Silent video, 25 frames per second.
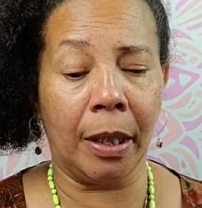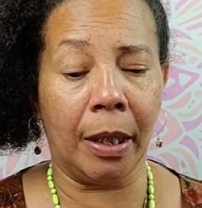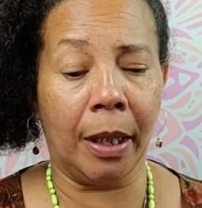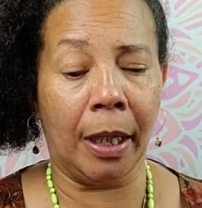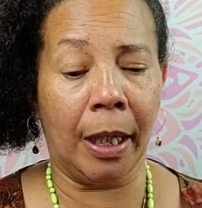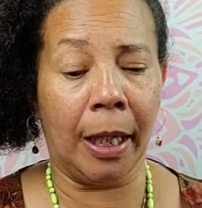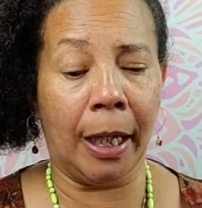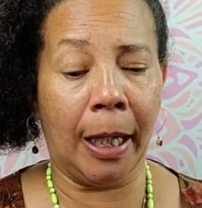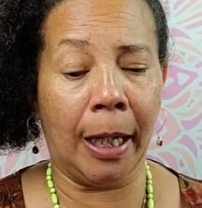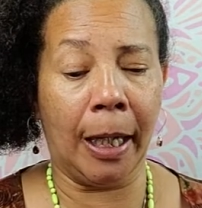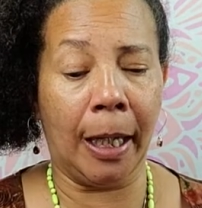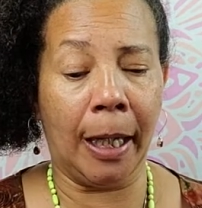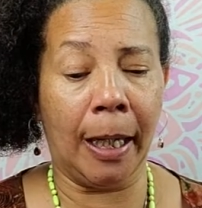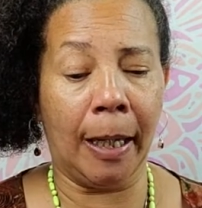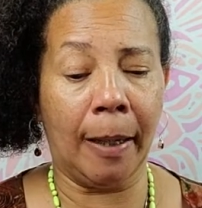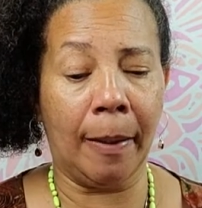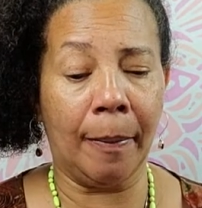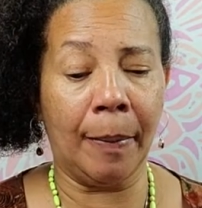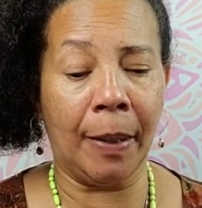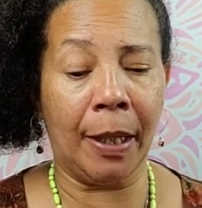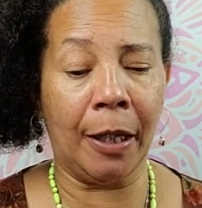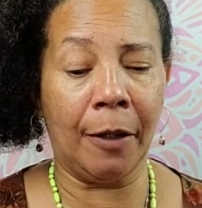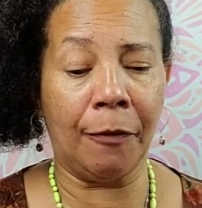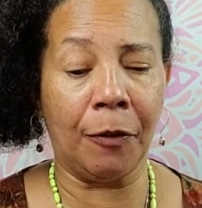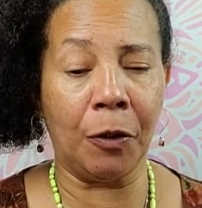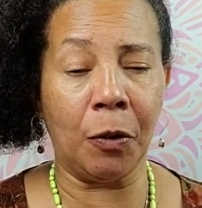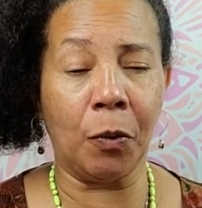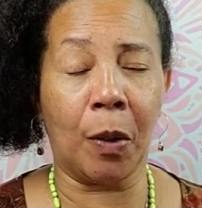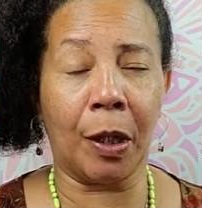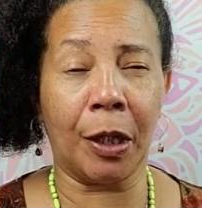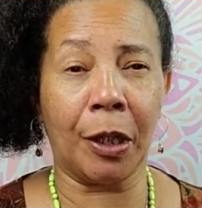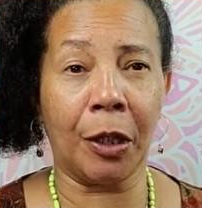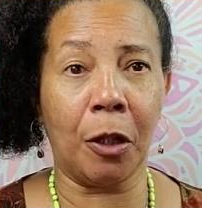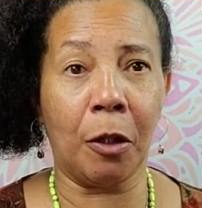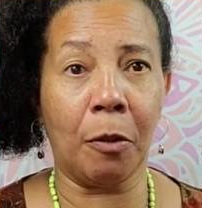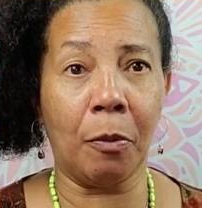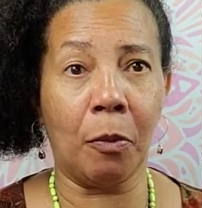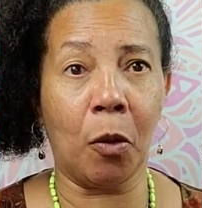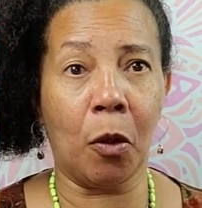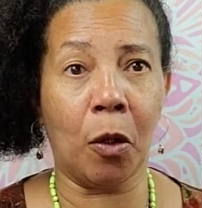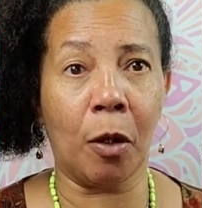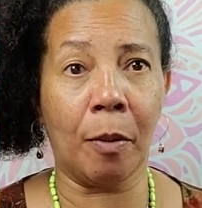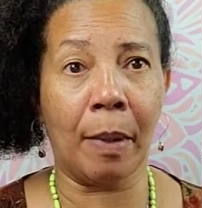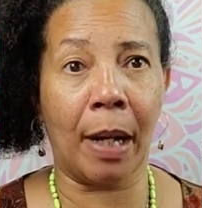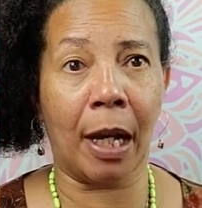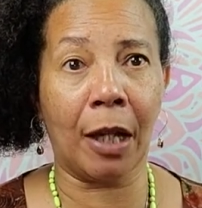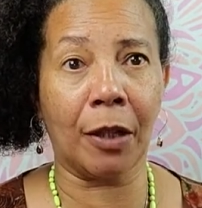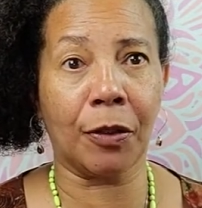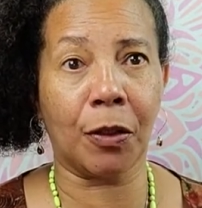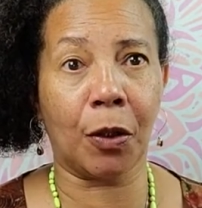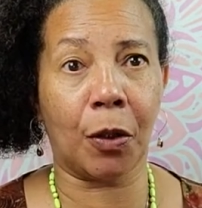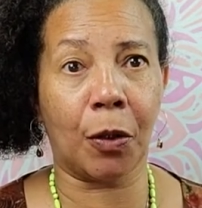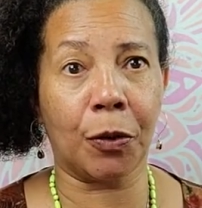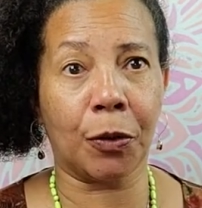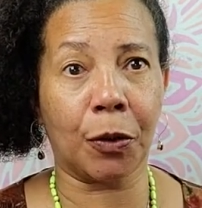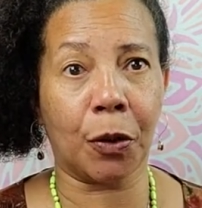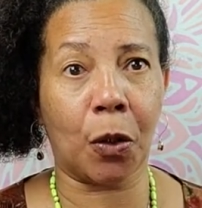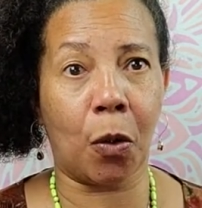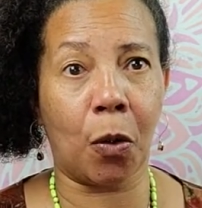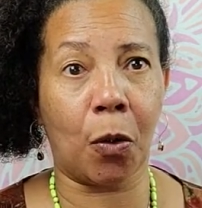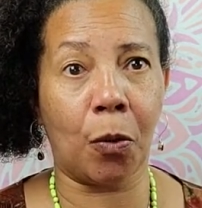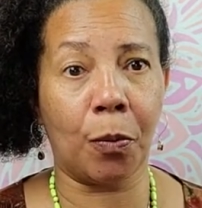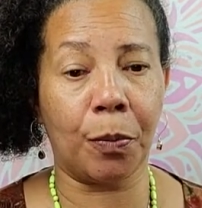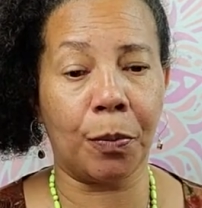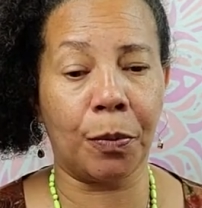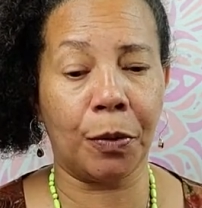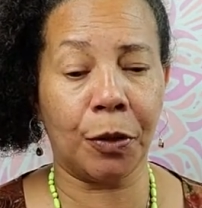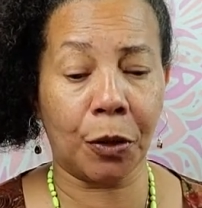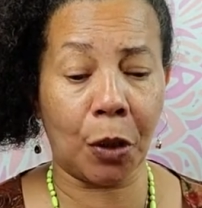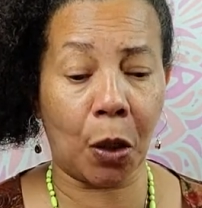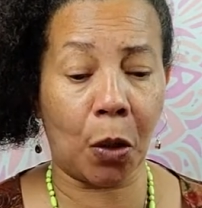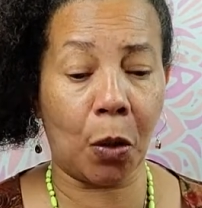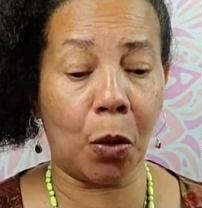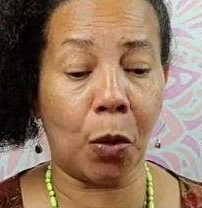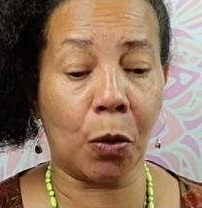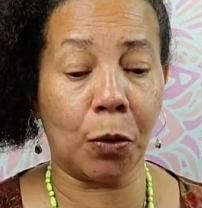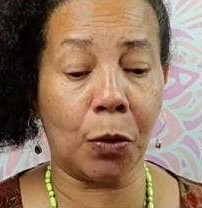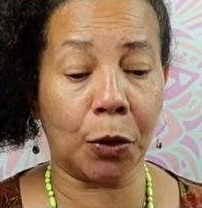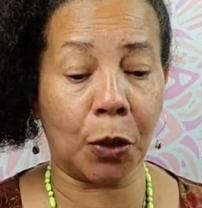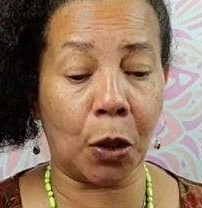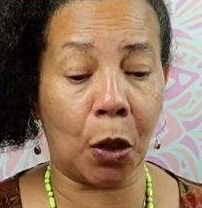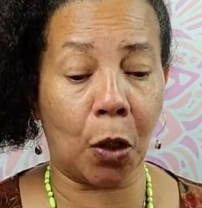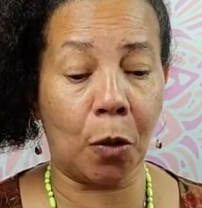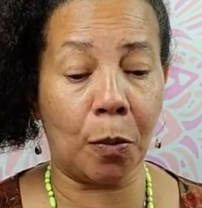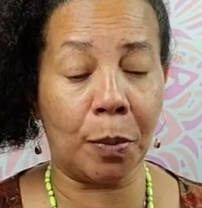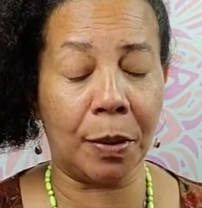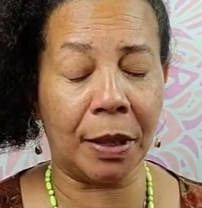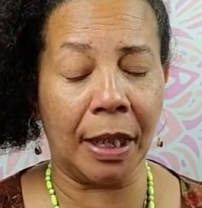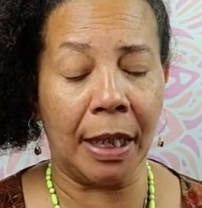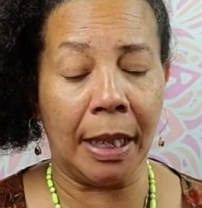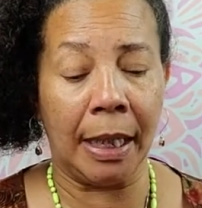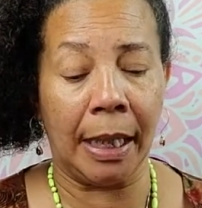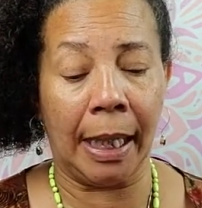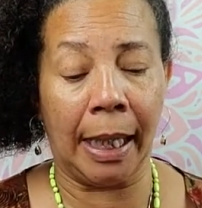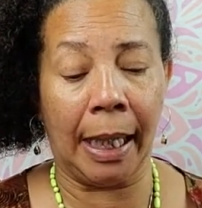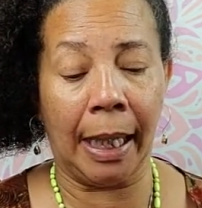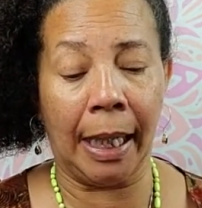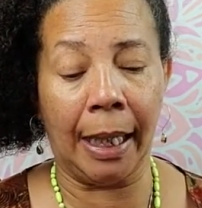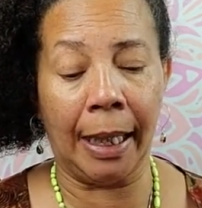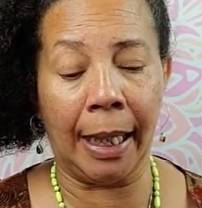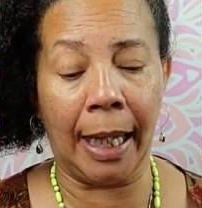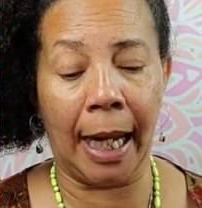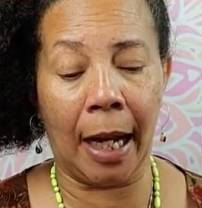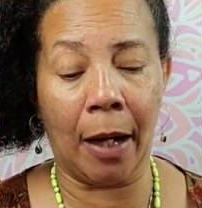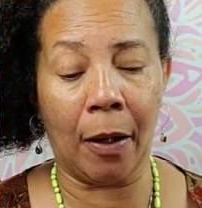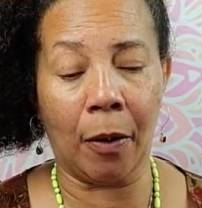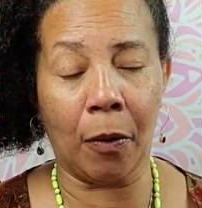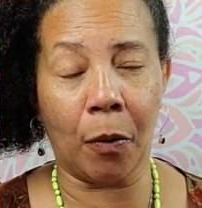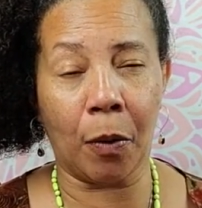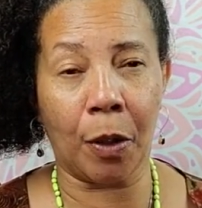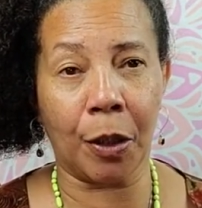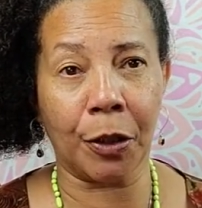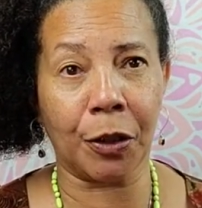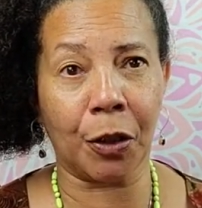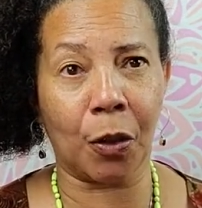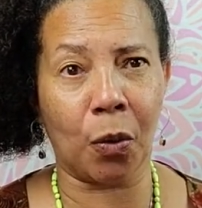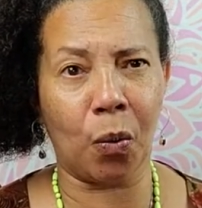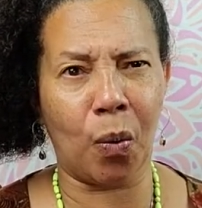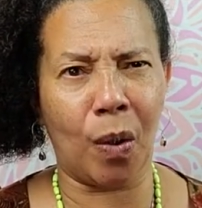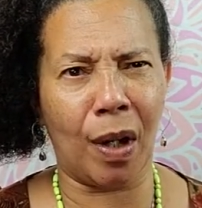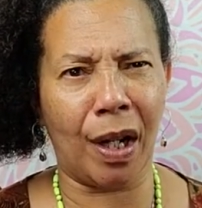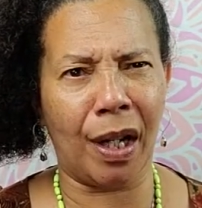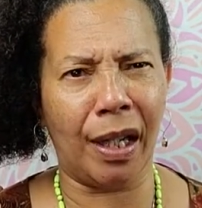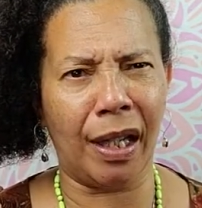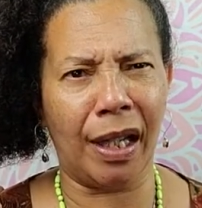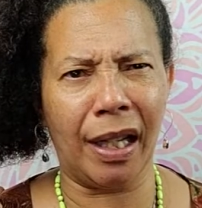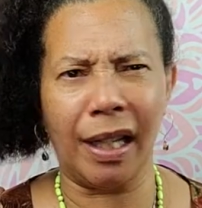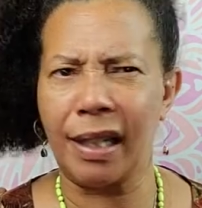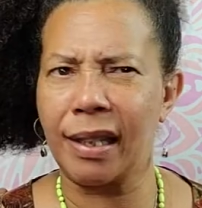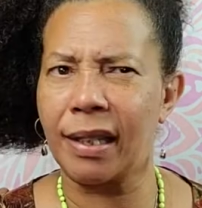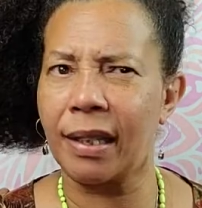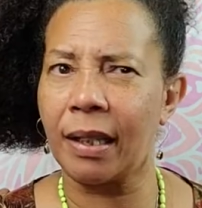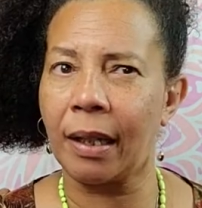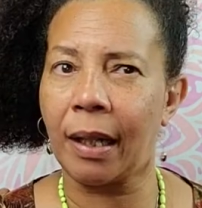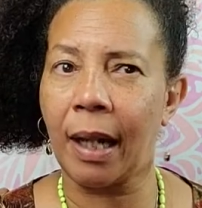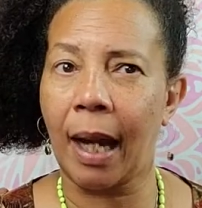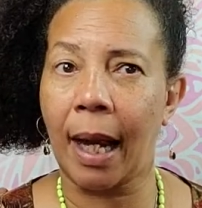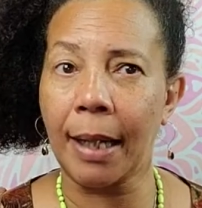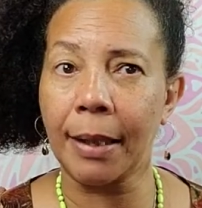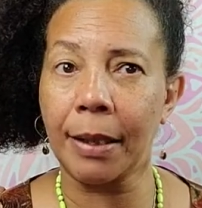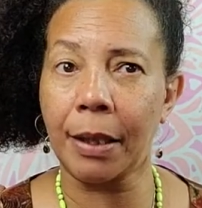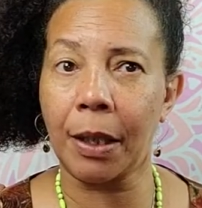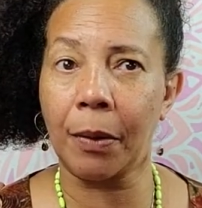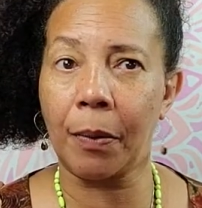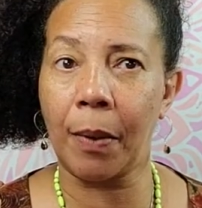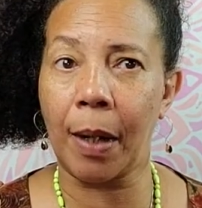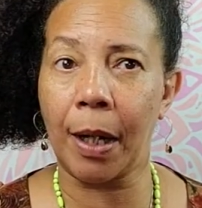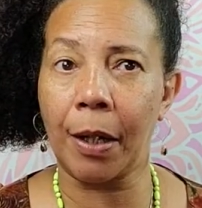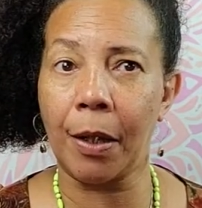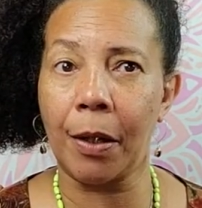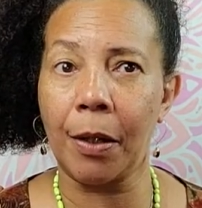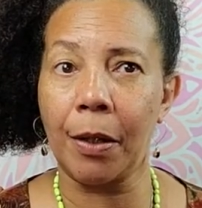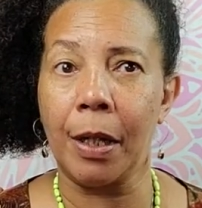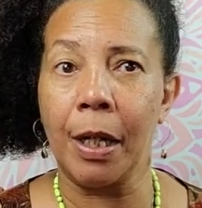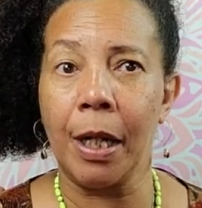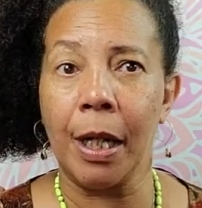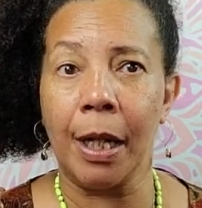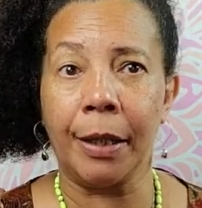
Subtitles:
And if you want to know more about soul scopes and how it works or what is an Akashic record,